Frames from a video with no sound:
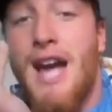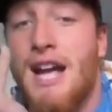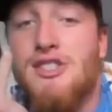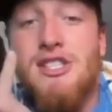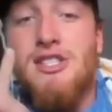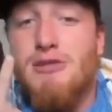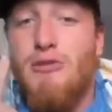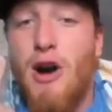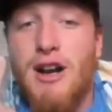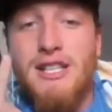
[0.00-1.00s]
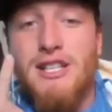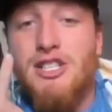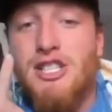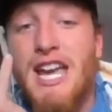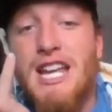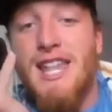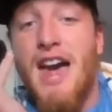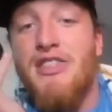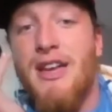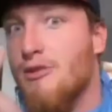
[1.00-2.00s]
she just walks in shaking
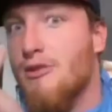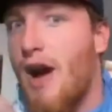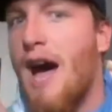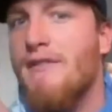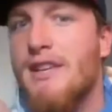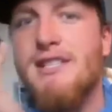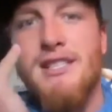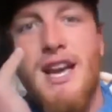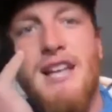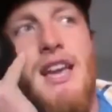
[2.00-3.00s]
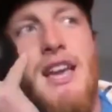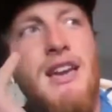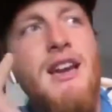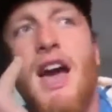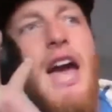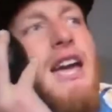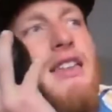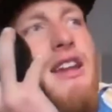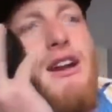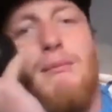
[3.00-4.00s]
that thing. So obviously I say, hey
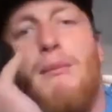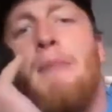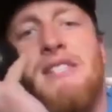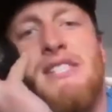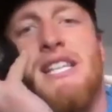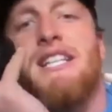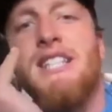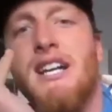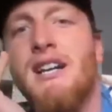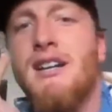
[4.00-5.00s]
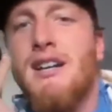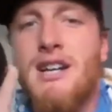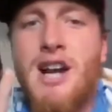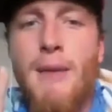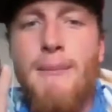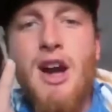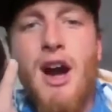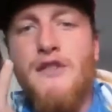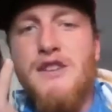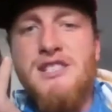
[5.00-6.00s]
there, mamacita, cut me
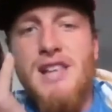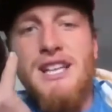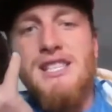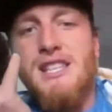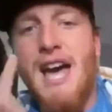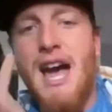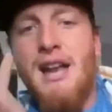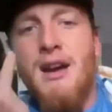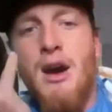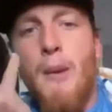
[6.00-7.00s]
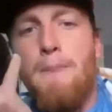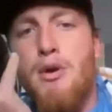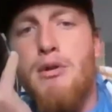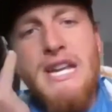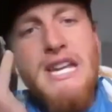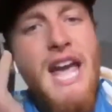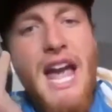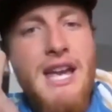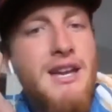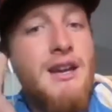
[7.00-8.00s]
off a slice of that booty
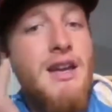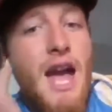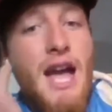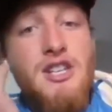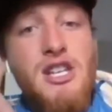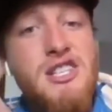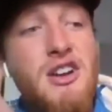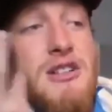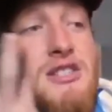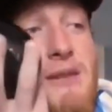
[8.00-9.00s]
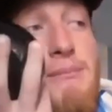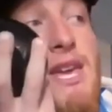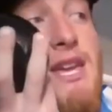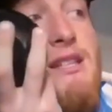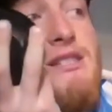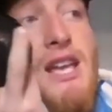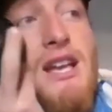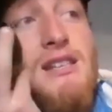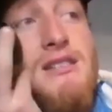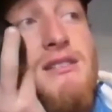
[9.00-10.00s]
cake. And she turns at me and
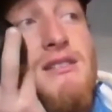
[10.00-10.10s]
says,